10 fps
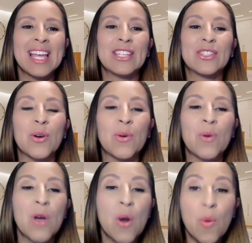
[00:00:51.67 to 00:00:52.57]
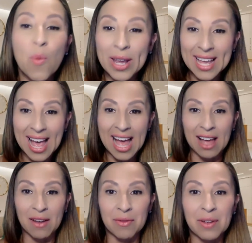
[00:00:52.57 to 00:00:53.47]
So we
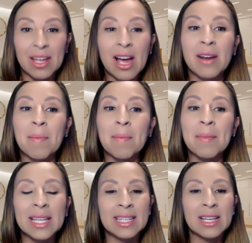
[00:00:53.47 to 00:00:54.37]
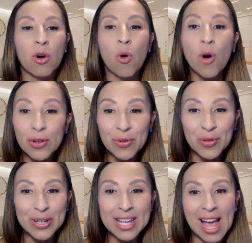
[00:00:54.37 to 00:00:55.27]
have an amazing
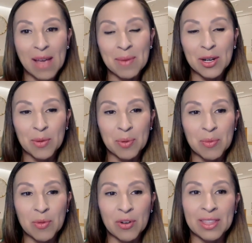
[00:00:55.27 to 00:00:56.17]
oil-free eye makeup remover.